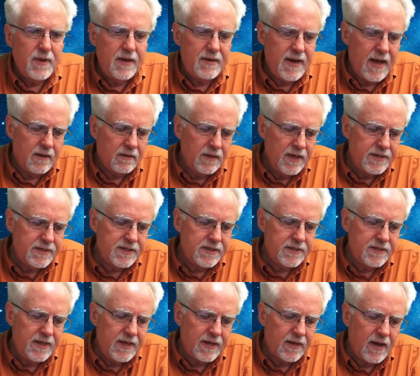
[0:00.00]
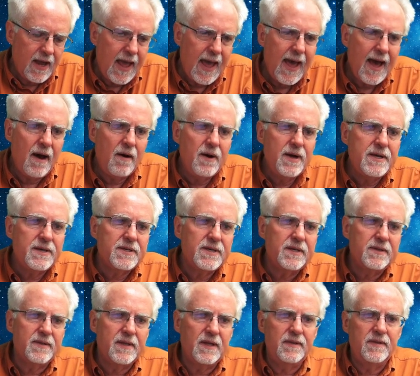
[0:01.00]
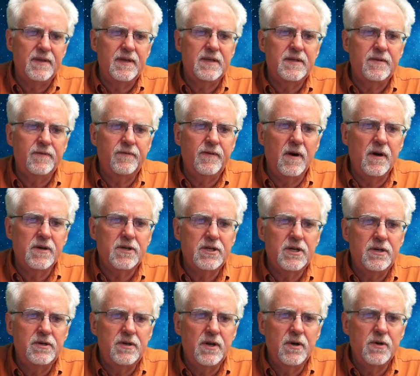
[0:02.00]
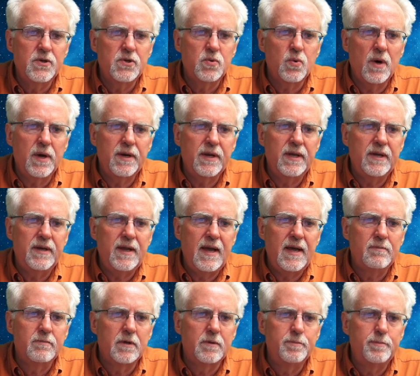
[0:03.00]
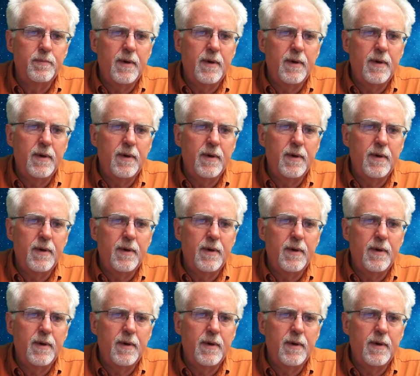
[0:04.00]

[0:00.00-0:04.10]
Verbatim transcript: Now let's think, how is it that this function knows what enable